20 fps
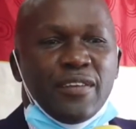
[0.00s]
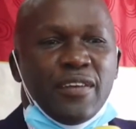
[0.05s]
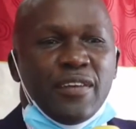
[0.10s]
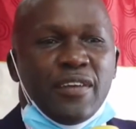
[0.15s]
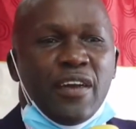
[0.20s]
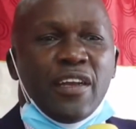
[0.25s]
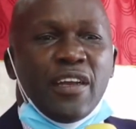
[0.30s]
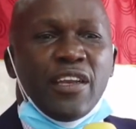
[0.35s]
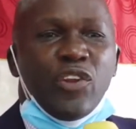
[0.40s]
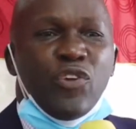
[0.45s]

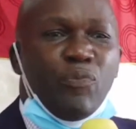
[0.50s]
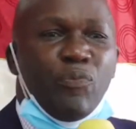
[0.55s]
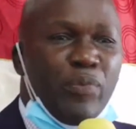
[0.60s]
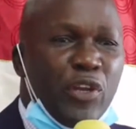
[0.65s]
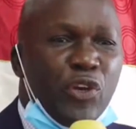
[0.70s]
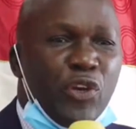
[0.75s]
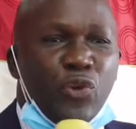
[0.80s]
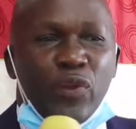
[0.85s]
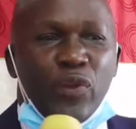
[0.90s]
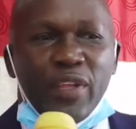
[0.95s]
and you've
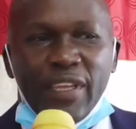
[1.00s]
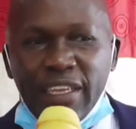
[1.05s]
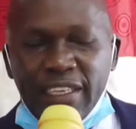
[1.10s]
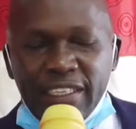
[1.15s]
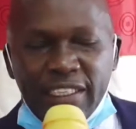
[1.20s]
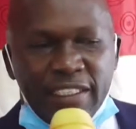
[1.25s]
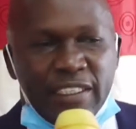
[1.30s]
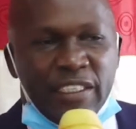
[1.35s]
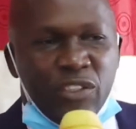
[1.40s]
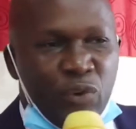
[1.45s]
been
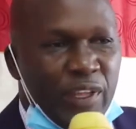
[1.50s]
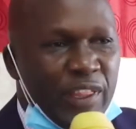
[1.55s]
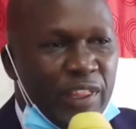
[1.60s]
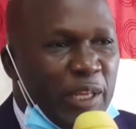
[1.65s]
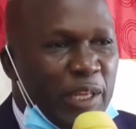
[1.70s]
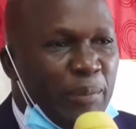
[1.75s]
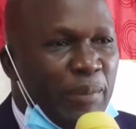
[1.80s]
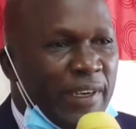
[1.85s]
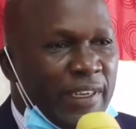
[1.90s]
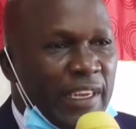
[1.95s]
doing
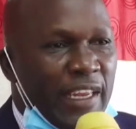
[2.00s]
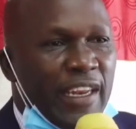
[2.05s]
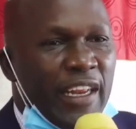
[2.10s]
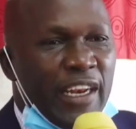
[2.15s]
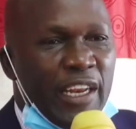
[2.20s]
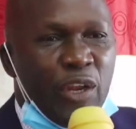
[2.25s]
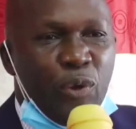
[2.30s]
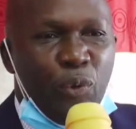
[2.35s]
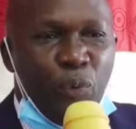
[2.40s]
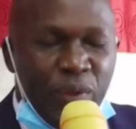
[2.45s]
them
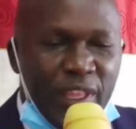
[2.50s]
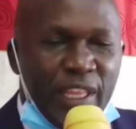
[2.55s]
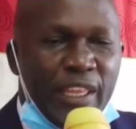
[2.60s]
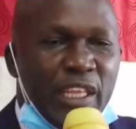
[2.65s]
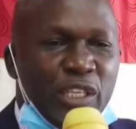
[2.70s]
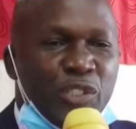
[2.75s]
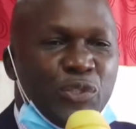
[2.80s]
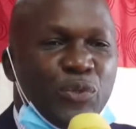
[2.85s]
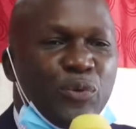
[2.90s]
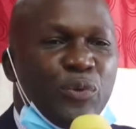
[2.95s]
internally within
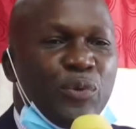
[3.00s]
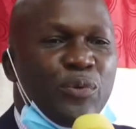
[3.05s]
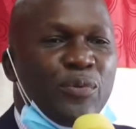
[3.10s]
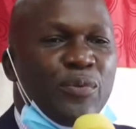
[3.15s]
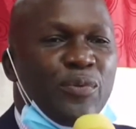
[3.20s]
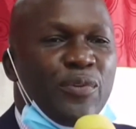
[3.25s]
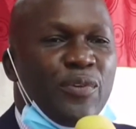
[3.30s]
the school.